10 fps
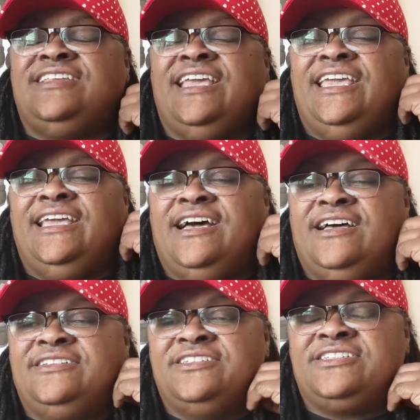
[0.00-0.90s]
he
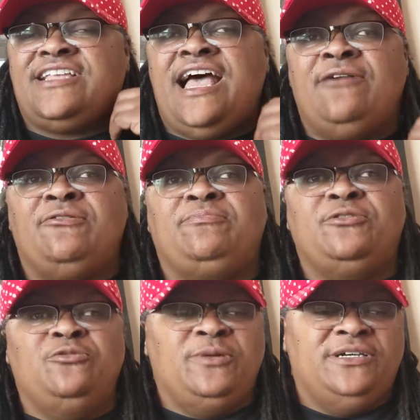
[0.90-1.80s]
just signed with
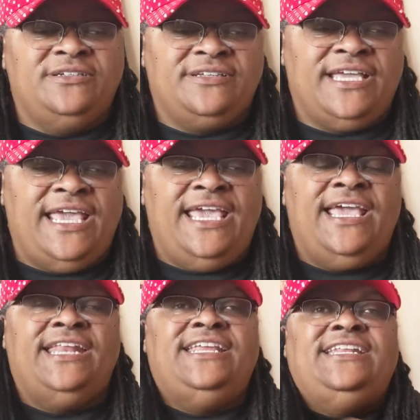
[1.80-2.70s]
Puma,
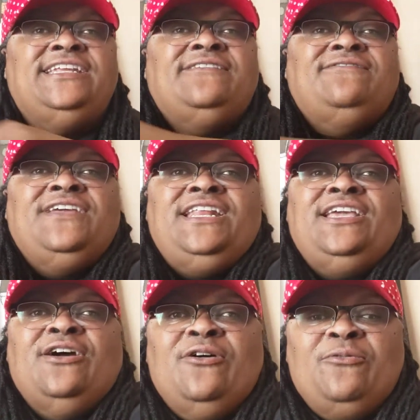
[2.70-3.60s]
and he did a
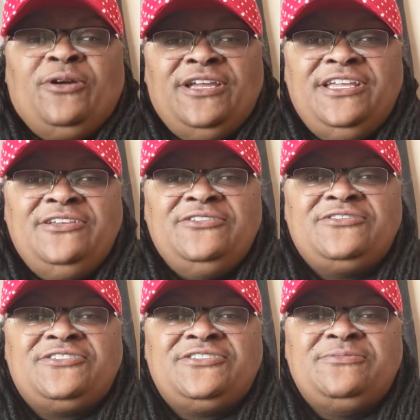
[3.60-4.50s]
video where he
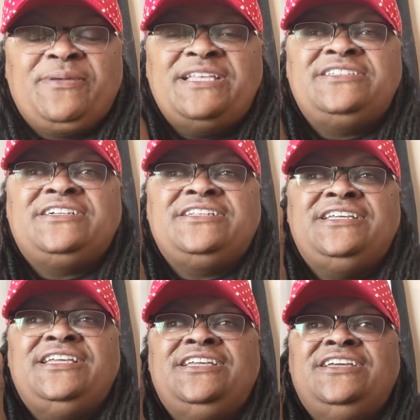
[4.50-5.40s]
used to
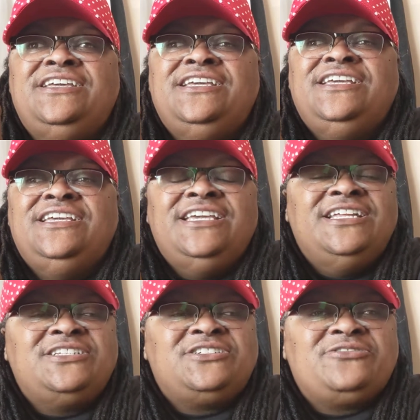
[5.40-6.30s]
basically
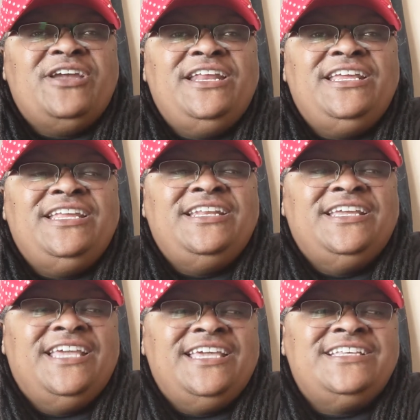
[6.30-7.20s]

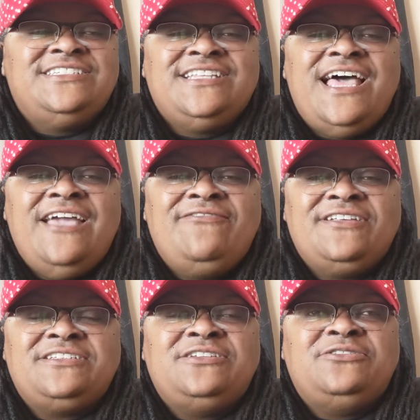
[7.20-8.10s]
illustrating his life
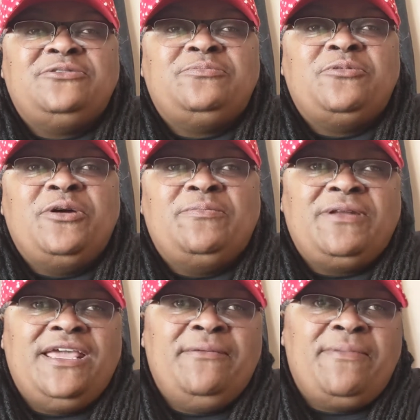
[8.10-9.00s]
as a little boy
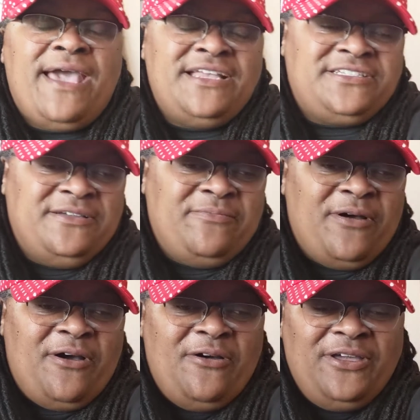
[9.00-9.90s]
playing
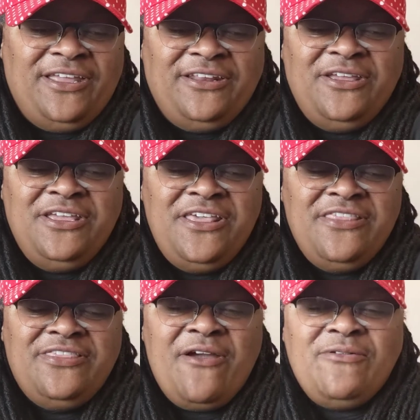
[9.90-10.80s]
basketball. And
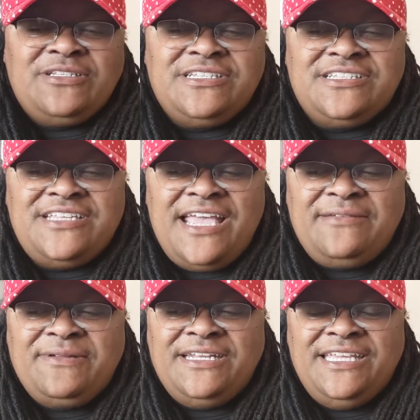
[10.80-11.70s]
there was a
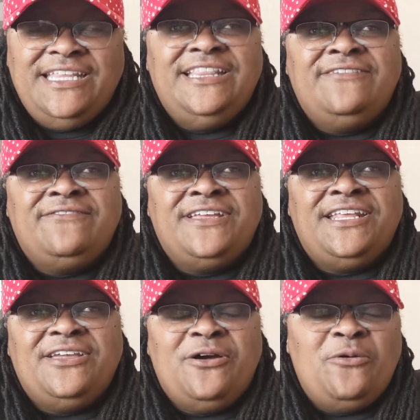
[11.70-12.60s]
segment in the
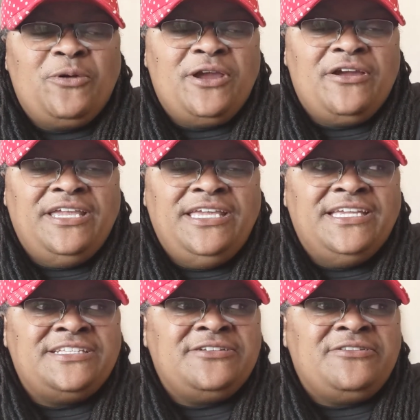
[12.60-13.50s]
video where he
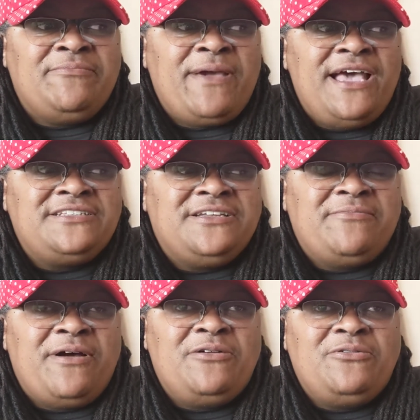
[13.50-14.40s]
gets on the
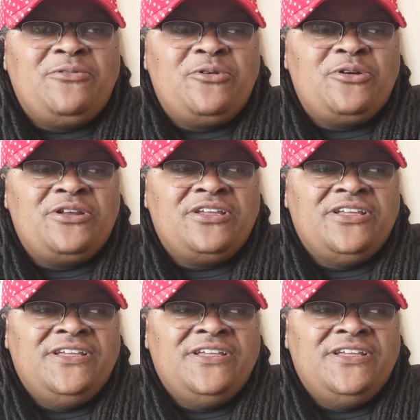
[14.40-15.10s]
basketball court,